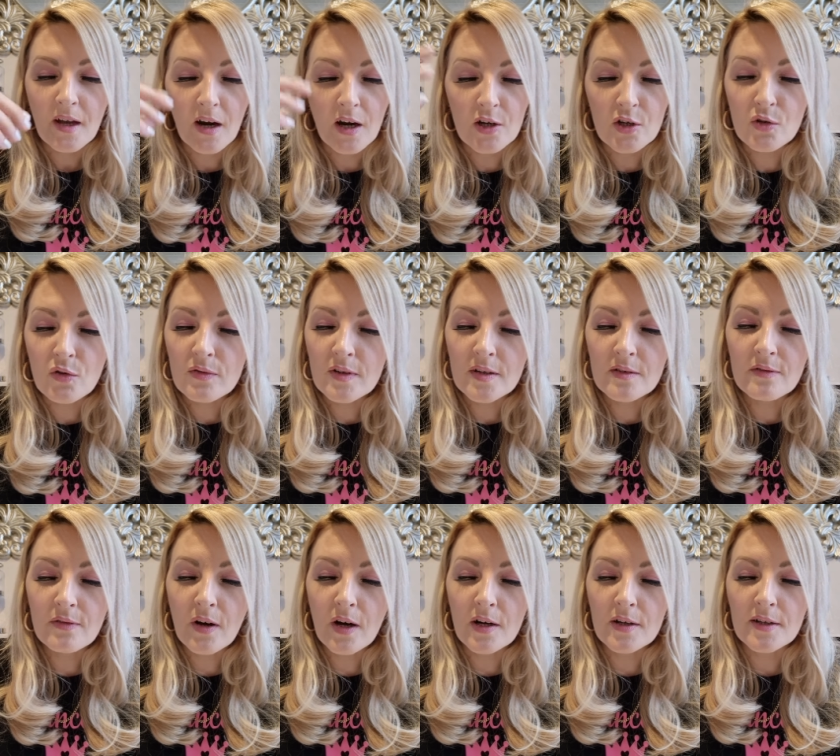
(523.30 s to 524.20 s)
our loving
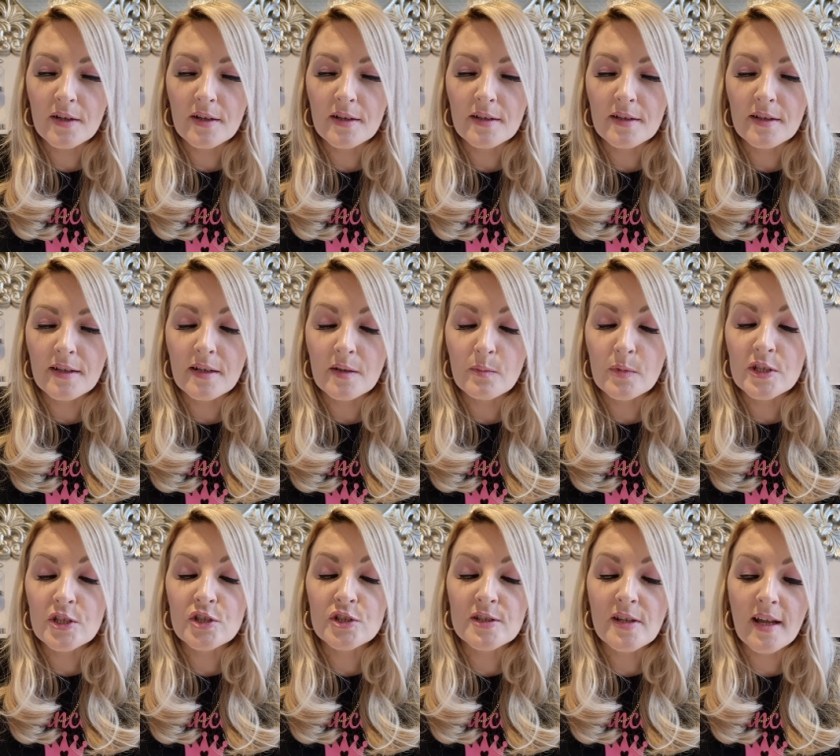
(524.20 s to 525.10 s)
Father, and we
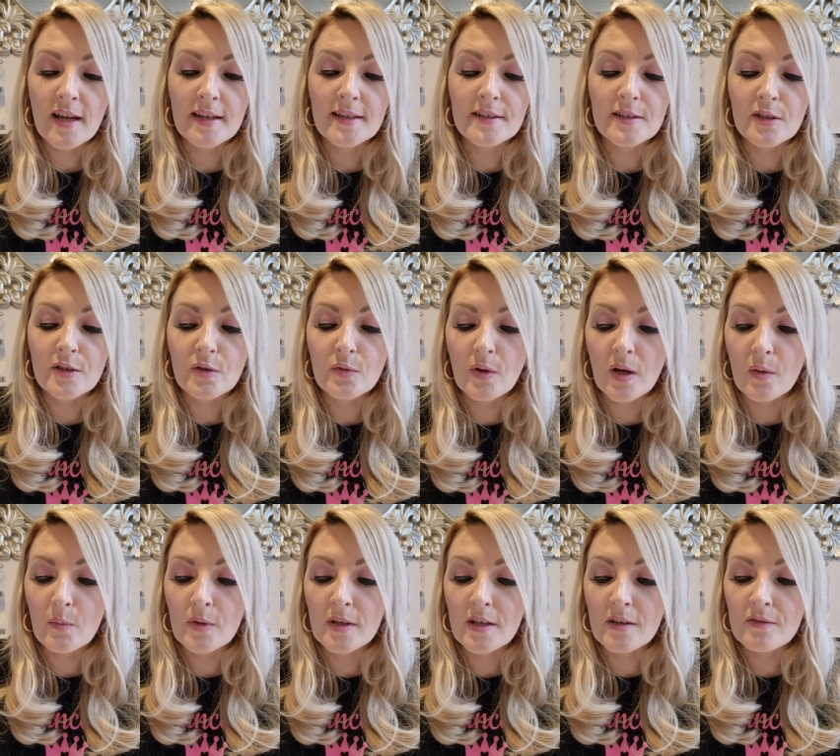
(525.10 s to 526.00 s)
just thank you
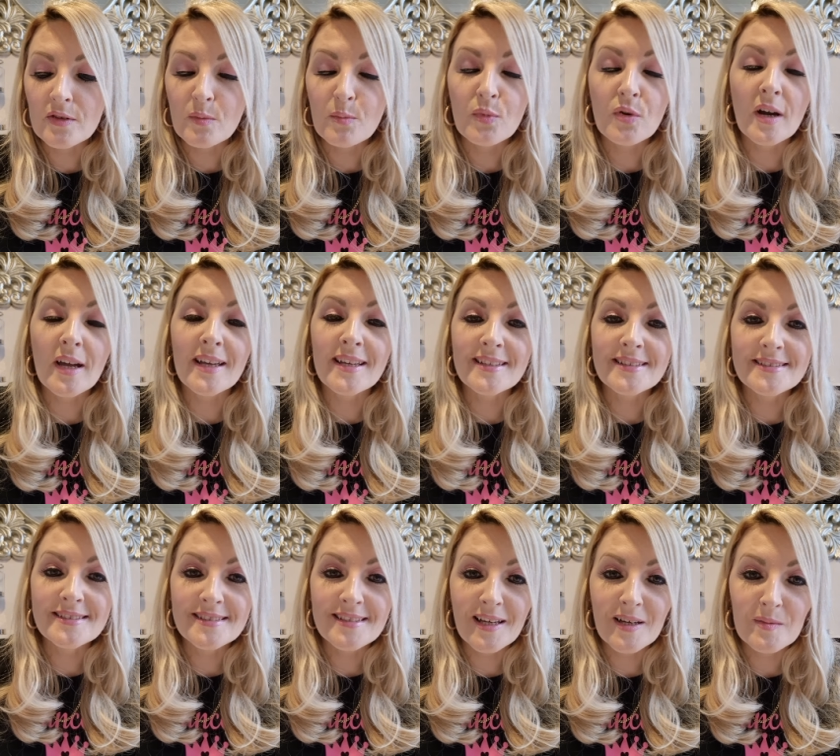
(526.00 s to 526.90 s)
and we give you
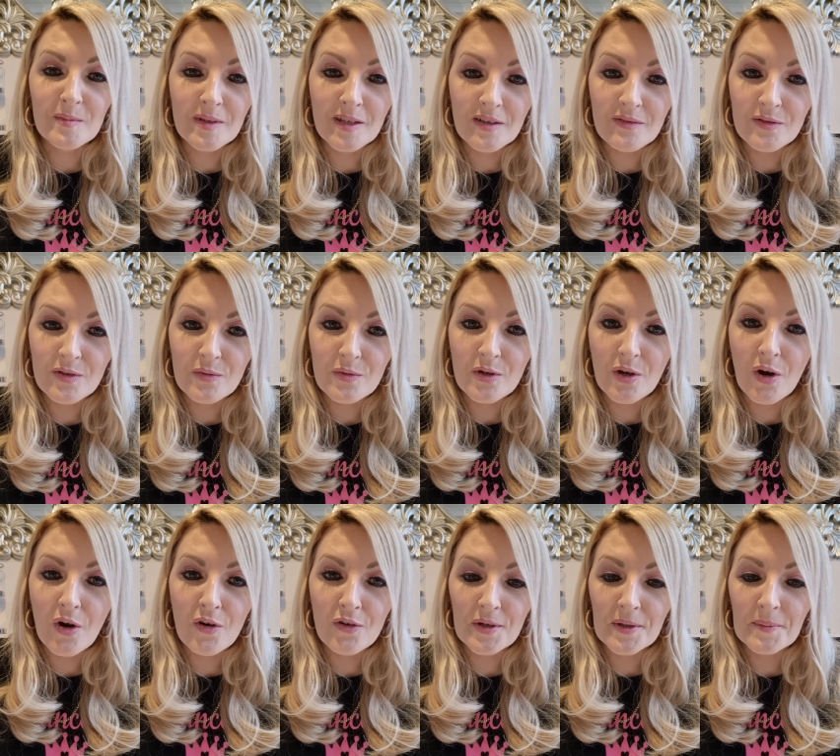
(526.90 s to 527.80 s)
praise and we give you
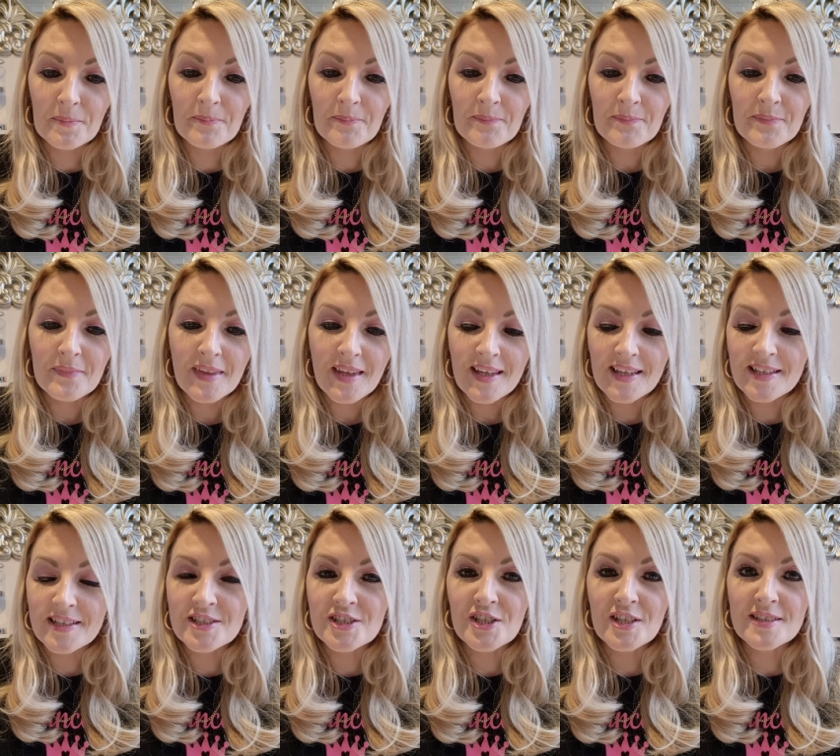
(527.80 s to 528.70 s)
glory
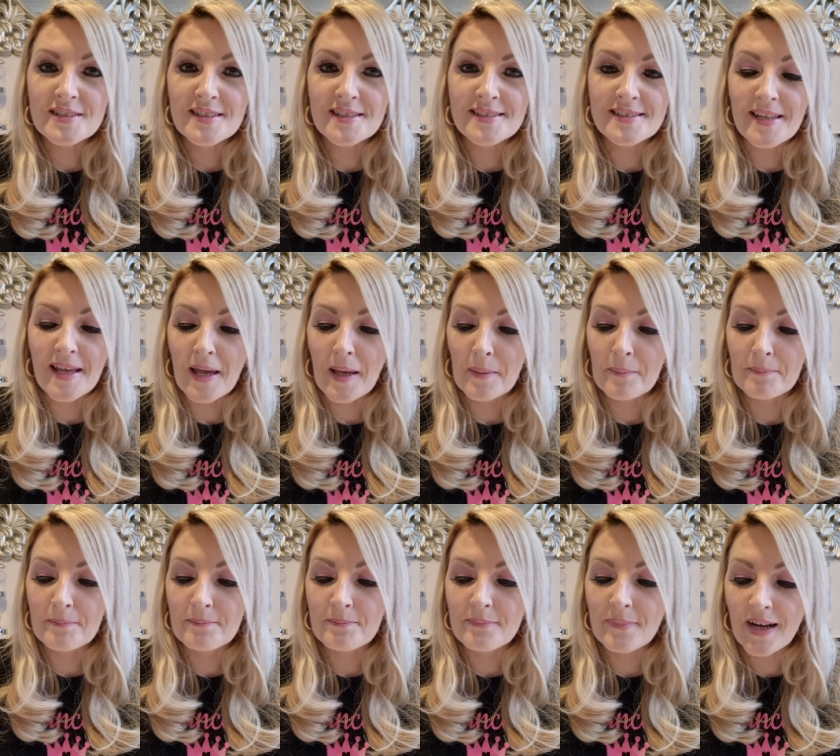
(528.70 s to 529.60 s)
in Jesus'
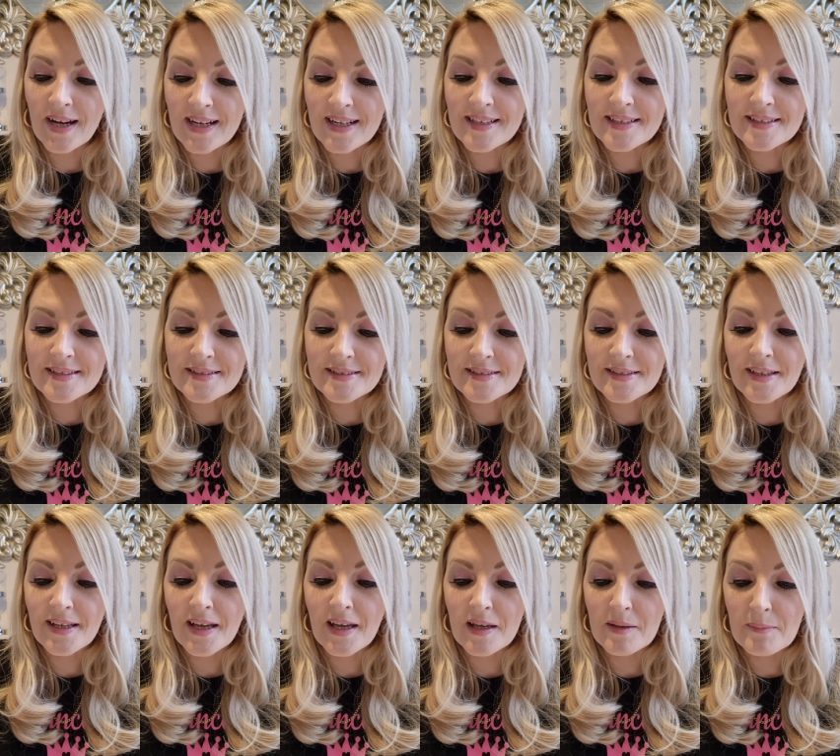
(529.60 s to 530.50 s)
name and
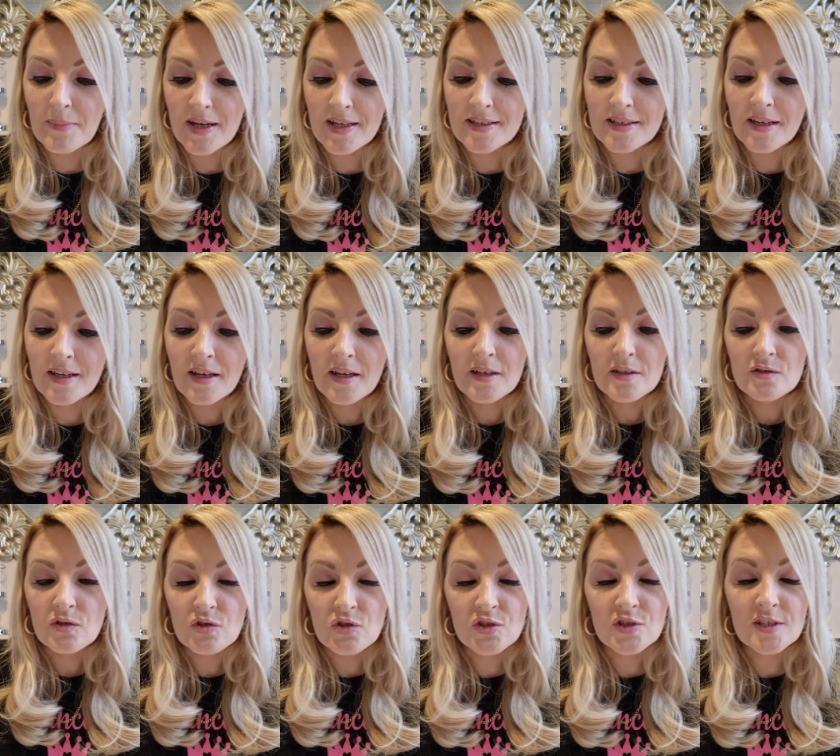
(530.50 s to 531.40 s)
amen.
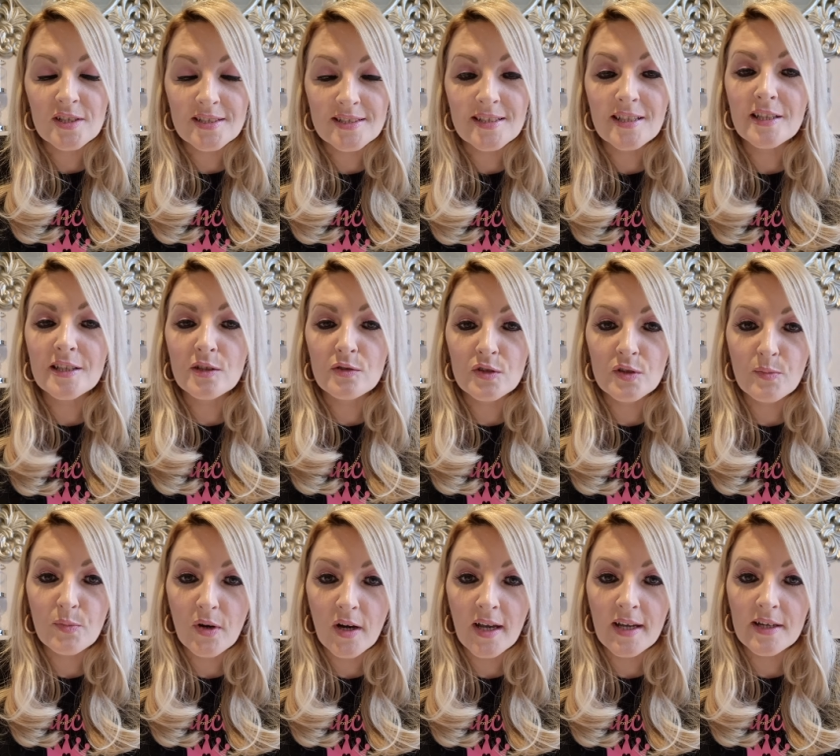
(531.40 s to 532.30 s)
So just continue to
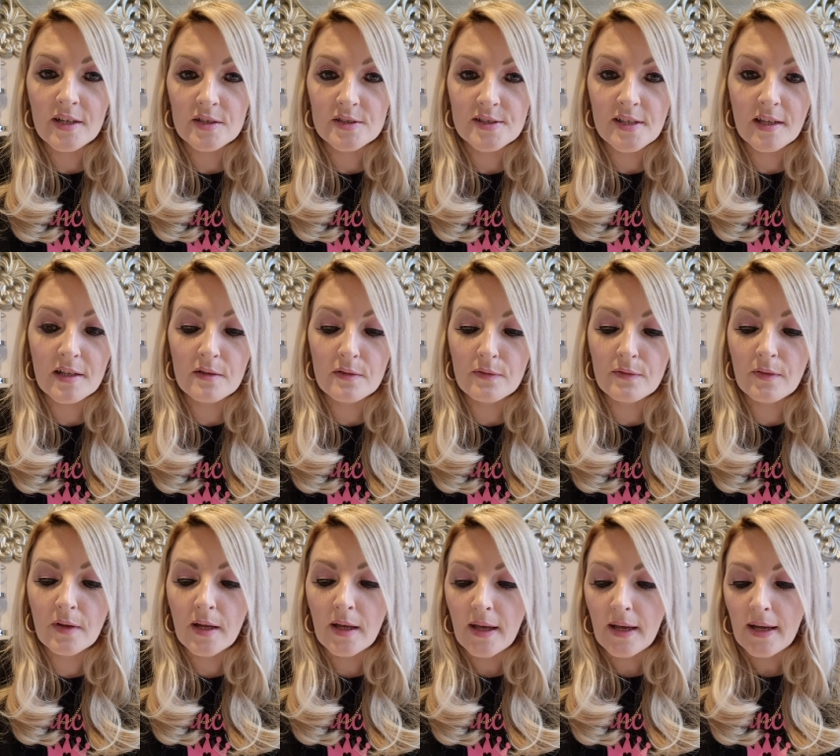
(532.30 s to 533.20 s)
pray yourself
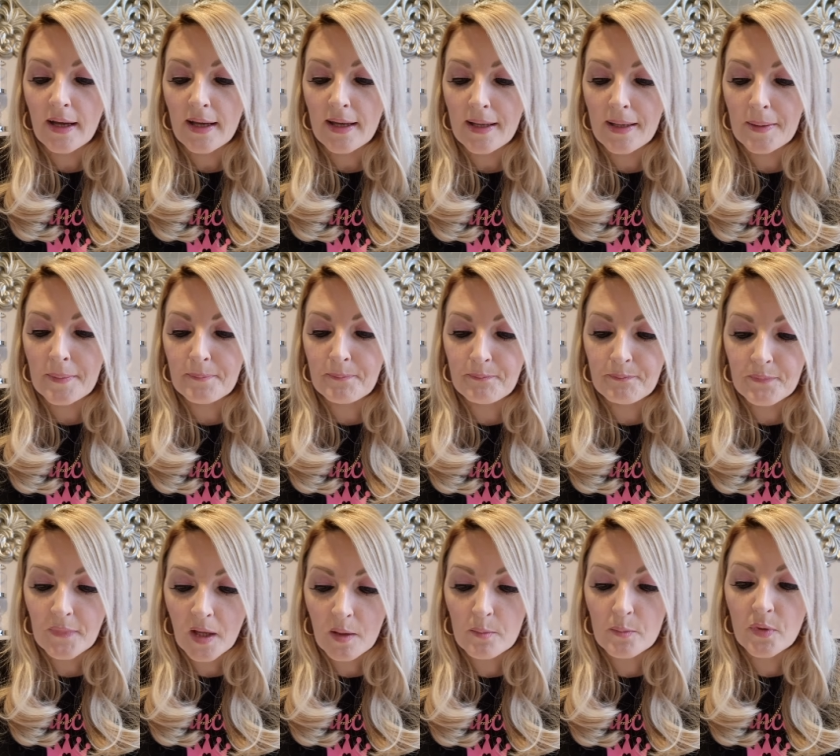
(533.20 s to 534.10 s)
um,
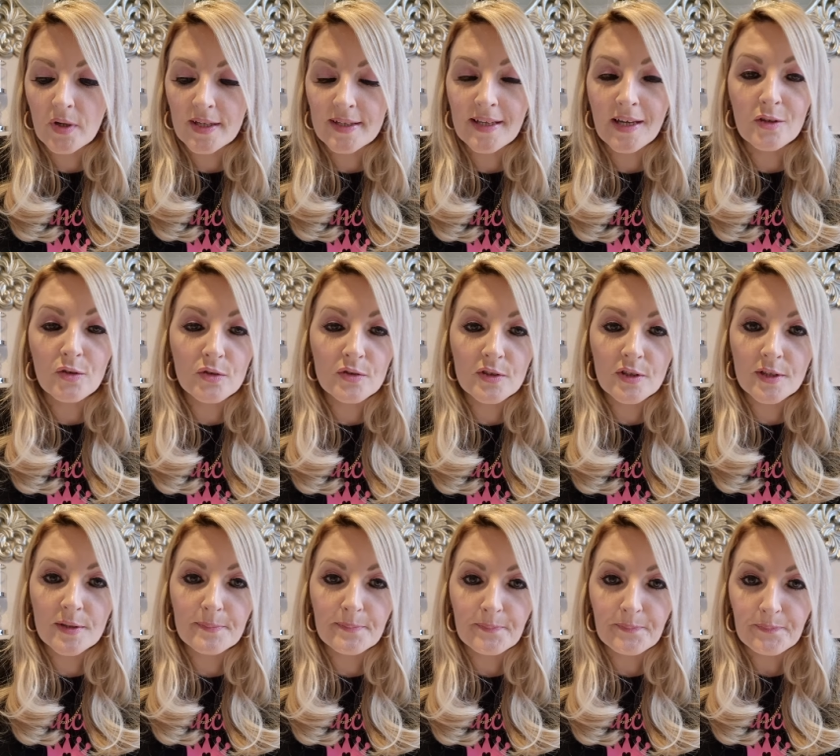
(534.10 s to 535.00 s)
and bring that
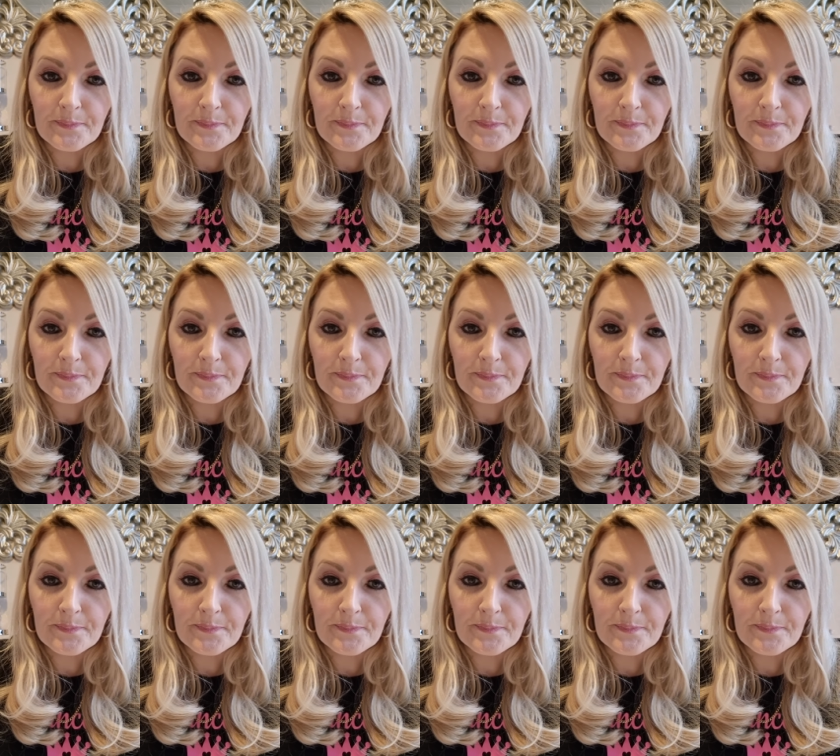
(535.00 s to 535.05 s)
under